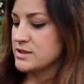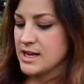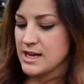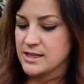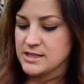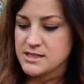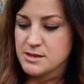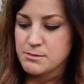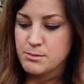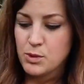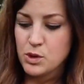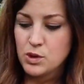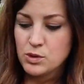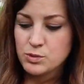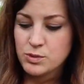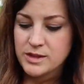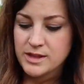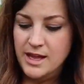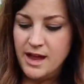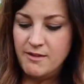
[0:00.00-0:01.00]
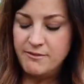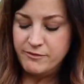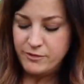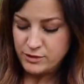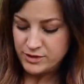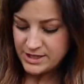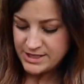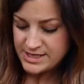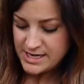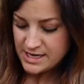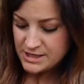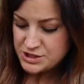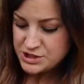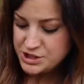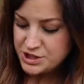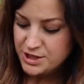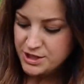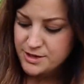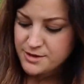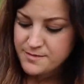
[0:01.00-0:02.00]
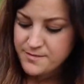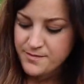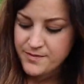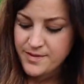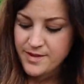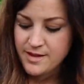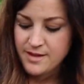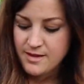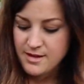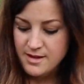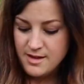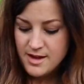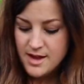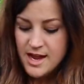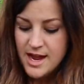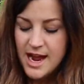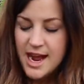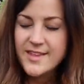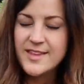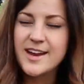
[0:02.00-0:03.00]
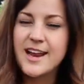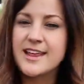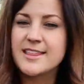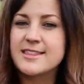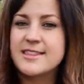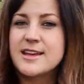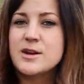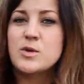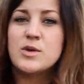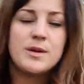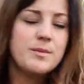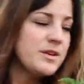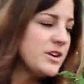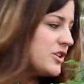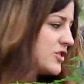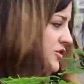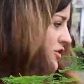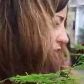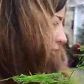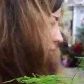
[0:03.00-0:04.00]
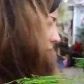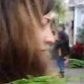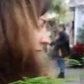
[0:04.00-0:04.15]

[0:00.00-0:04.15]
like some bold with that ferny texture. And then I think what I'm gonna do,